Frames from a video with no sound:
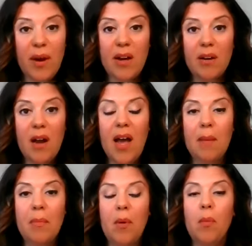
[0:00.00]
right or
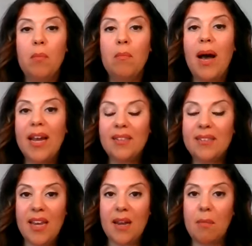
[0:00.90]
not, but
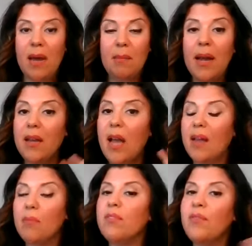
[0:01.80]

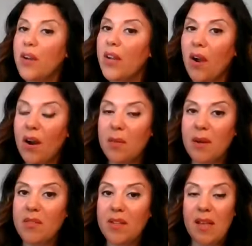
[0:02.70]
I was very hard
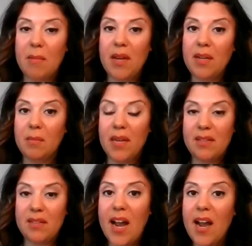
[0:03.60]
about this on my
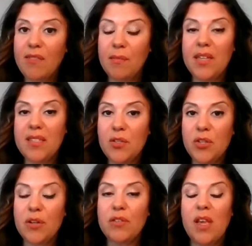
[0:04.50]
staff, my
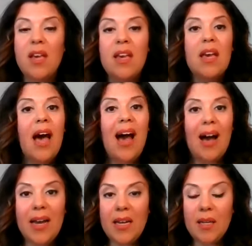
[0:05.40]
teachers.
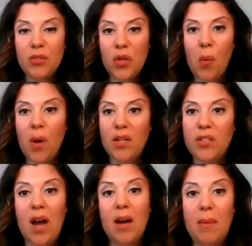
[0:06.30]
I don't want to
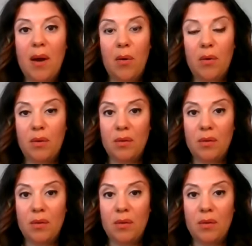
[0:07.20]
talk about